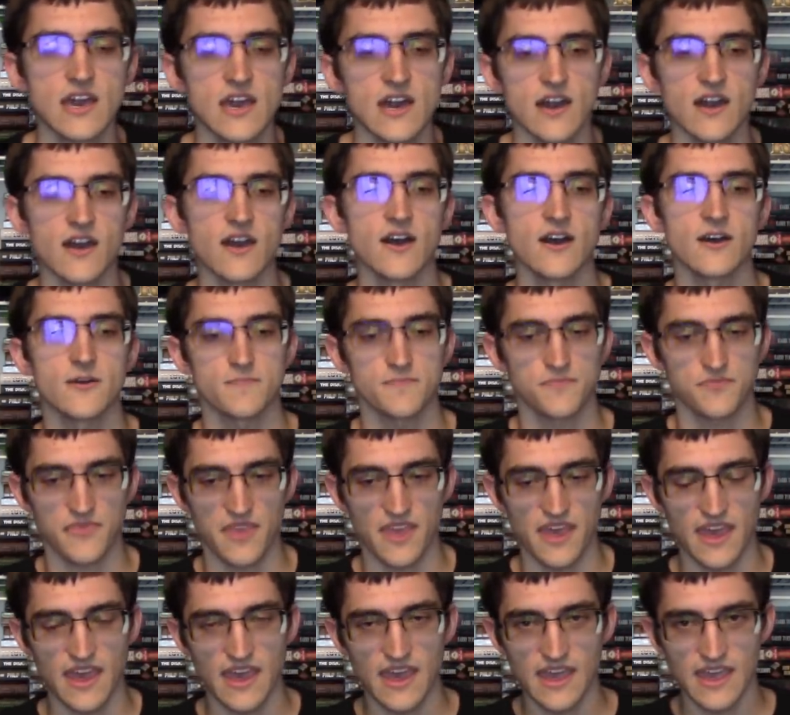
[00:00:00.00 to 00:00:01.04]

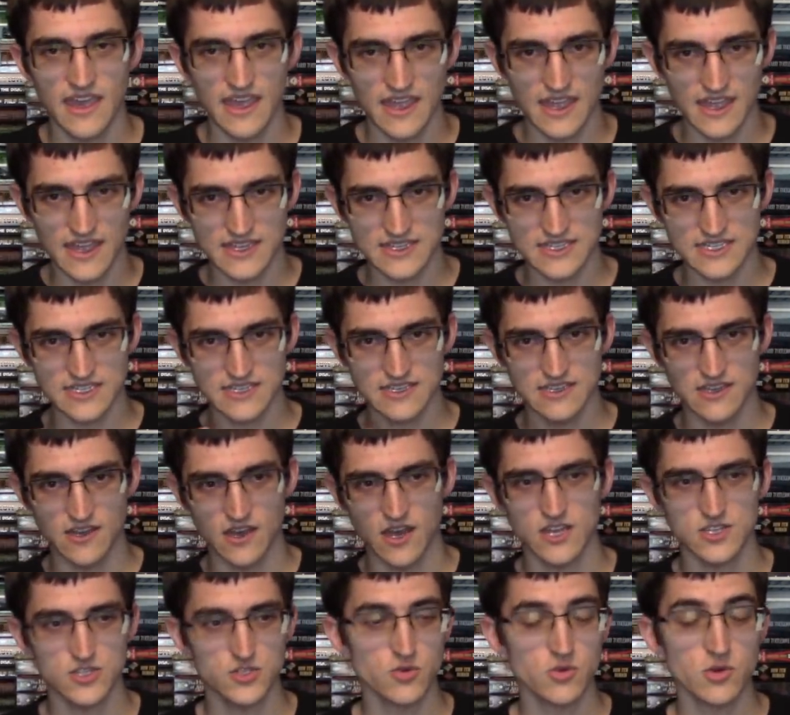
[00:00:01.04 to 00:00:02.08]
And
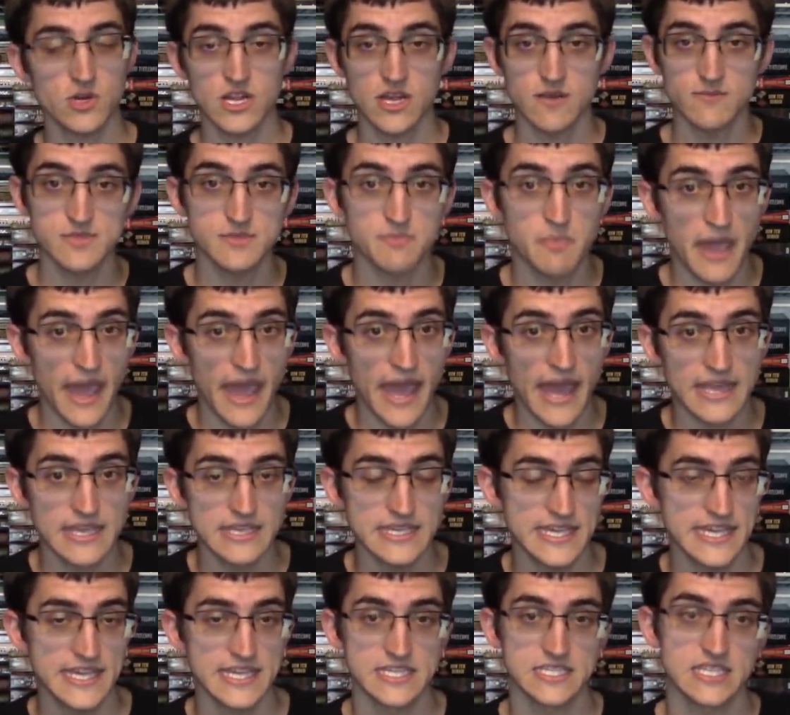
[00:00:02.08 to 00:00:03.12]
Hadur comes back.
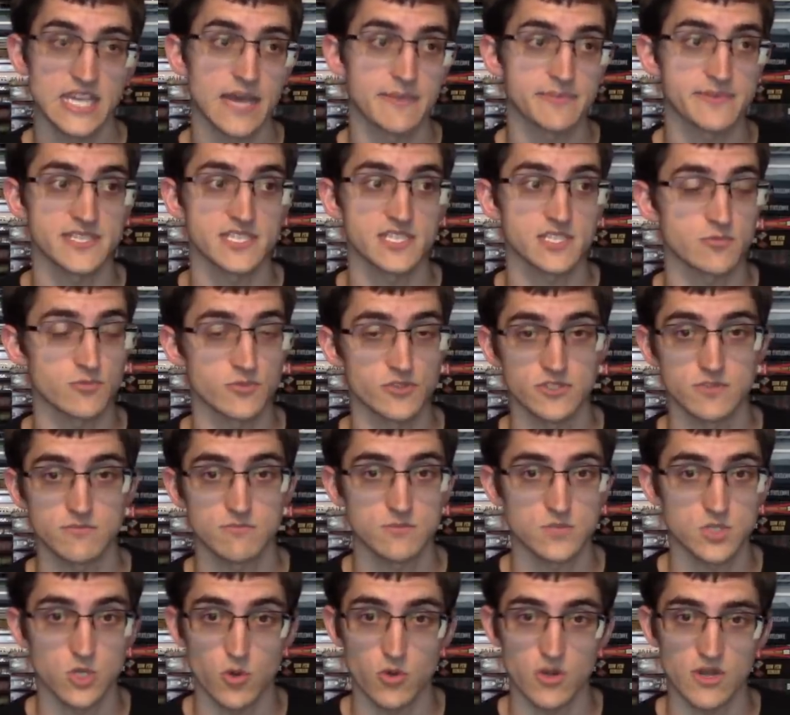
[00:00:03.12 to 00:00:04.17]
His absence was
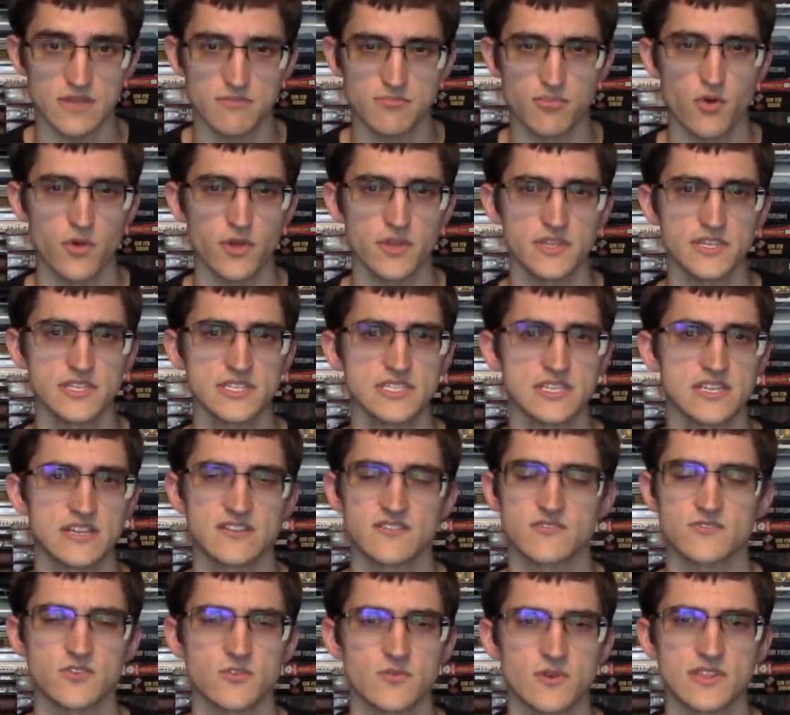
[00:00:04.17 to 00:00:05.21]
totally pointless, and I
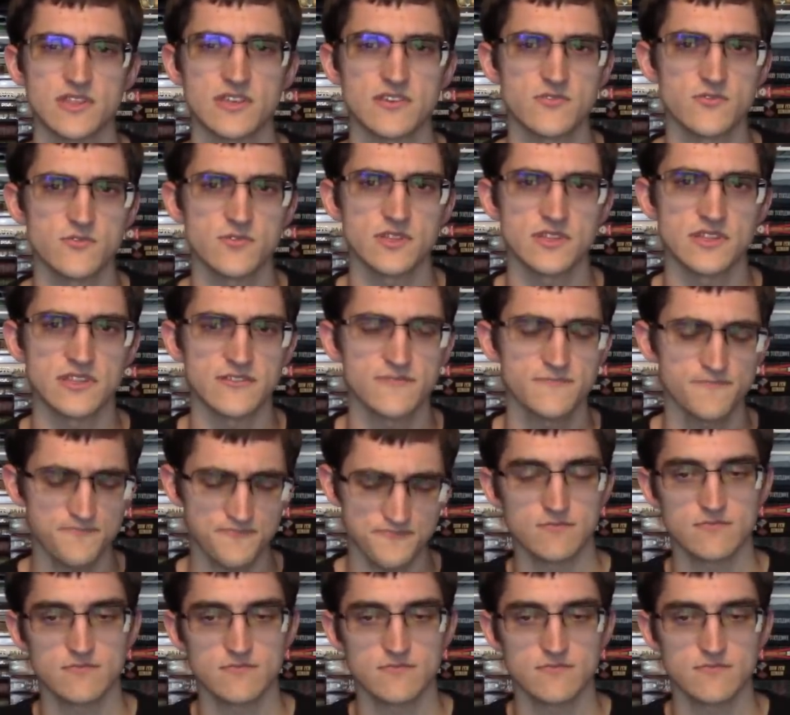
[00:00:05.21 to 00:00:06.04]
don't know why they threw it in there.